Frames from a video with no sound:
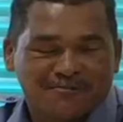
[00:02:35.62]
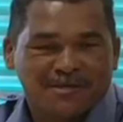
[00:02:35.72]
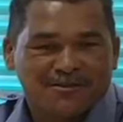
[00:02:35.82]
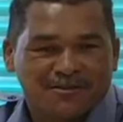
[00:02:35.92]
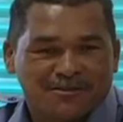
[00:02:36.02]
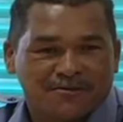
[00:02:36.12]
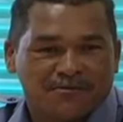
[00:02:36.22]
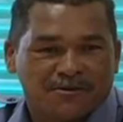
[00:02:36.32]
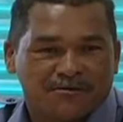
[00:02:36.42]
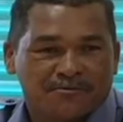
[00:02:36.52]
Authorities
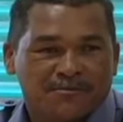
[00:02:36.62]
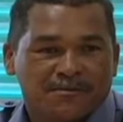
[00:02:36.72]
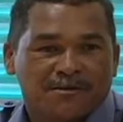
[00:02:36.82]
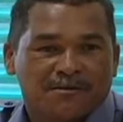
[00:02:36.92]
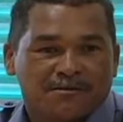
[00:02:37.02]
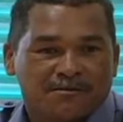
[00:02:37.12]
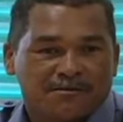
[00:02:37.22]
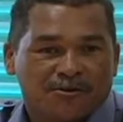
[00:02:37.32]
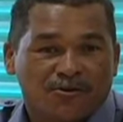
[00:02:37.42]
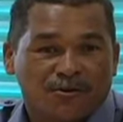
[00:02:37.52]
say they are relieved at
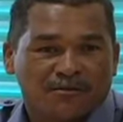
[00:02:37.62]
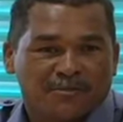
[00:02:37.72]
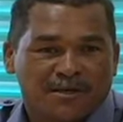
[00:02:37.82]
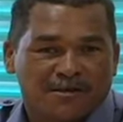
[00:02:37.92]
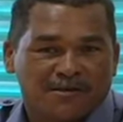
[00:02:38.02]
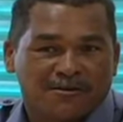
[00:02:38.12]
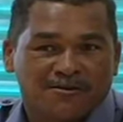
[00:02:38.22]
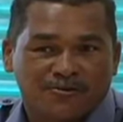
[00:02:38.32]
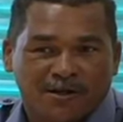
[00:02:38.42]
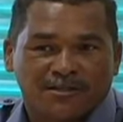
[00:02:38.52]
the outcome of what
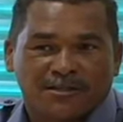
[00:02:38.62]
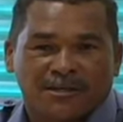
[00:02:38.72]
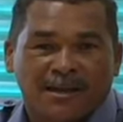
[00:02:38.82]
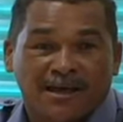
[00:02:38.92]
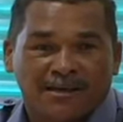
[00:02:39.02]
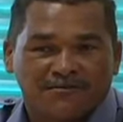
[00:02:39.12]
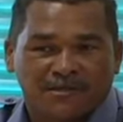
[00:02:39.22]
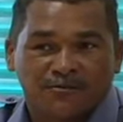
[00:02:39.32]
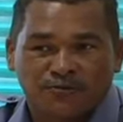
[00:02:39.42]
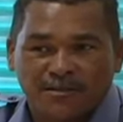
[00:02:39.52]
could have easily become a
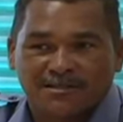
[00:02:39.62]
major